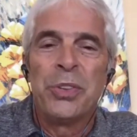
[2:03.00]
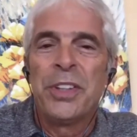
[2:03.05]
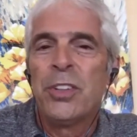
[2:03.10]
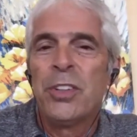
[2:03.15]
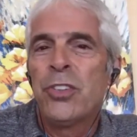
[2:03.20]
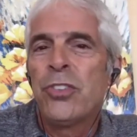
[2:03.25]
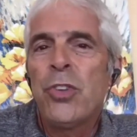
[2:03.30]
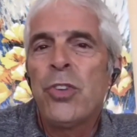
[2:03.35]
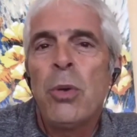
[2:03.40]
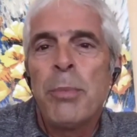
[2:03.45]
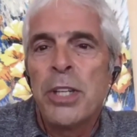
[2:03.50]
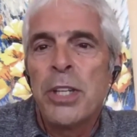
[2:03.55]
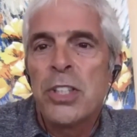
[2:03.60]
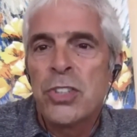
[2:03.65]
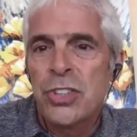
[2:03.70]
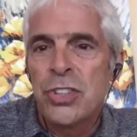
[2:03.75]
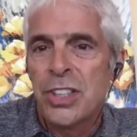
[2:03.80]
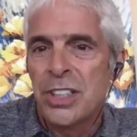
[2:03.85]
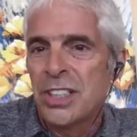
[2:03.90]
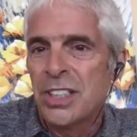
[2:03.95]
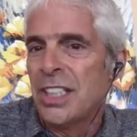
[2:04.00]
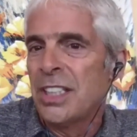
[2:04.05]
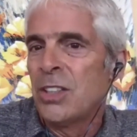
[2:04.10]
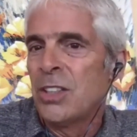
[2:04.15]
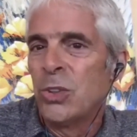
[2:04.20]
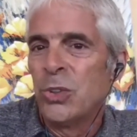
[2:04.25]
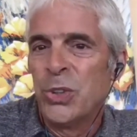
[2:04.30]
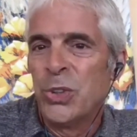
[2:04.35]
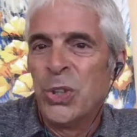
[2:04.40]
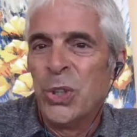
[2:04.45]
There's so much that they
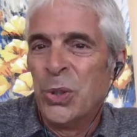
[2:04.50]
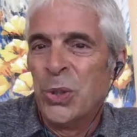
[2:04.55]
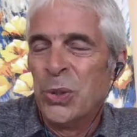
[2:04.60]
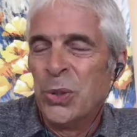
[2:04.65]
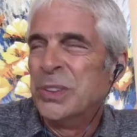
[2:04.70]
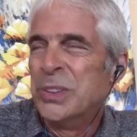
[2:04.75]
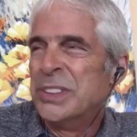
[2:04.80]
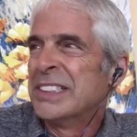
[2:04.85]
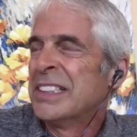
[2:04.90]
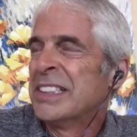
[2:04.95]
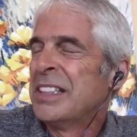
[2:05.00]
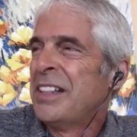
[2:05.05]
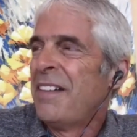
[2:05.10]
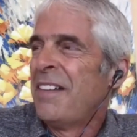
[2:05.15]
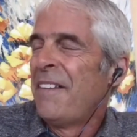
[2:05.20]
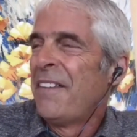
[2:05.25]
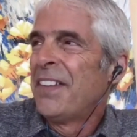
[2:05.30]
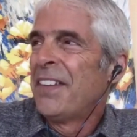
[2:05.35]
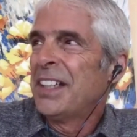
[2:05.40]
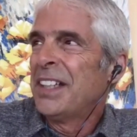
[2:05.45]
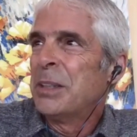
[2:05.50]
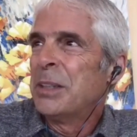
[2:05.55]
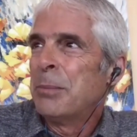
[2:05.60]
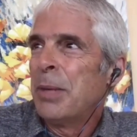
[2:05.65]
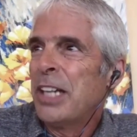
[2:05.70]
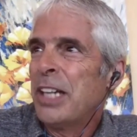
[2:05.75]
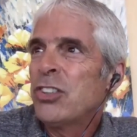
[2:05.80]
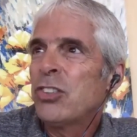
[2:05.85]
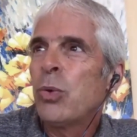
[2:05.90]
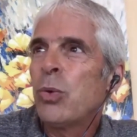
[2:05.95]
don't know. And um,
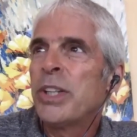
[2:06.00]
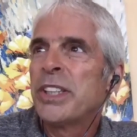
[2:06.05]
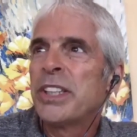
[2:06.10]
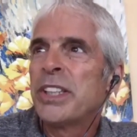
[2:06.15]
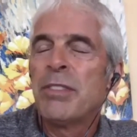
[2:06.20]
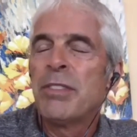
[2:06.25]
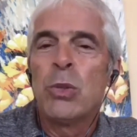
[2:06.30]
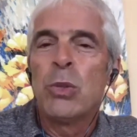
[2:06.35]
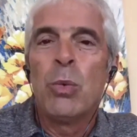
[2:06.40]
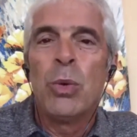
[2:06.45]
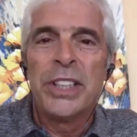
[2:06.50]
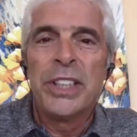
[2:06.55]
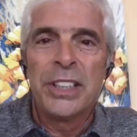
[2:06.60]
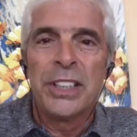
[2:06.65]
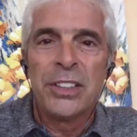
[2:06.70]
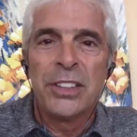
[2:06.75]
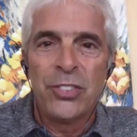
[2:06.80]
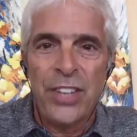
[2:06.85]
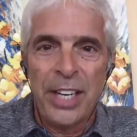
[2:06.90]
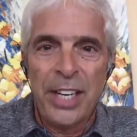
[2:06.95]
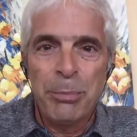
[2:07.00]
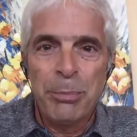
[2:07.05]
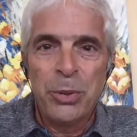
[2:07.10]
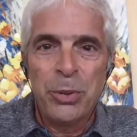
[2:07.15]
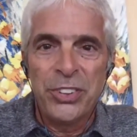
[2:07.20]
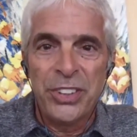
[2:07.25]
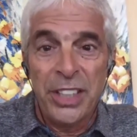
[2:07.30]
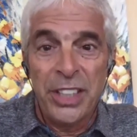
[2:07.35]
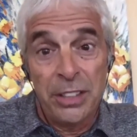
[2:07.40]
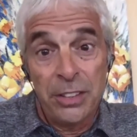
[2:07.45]
I just want to give you one example
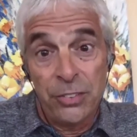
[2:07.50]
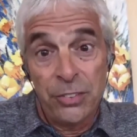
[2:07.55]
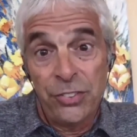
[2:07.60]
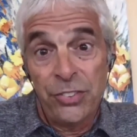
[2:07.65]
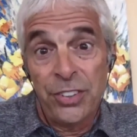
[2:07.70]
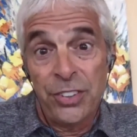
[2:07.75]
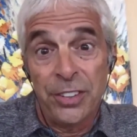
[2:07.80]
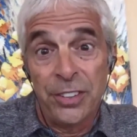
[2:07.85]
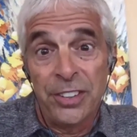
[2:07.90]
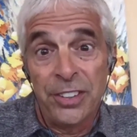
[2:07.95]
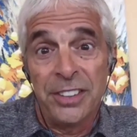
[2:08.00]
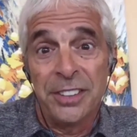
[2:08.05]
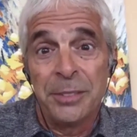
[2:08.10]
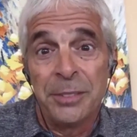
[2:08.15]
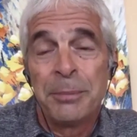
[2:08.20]
to get us started.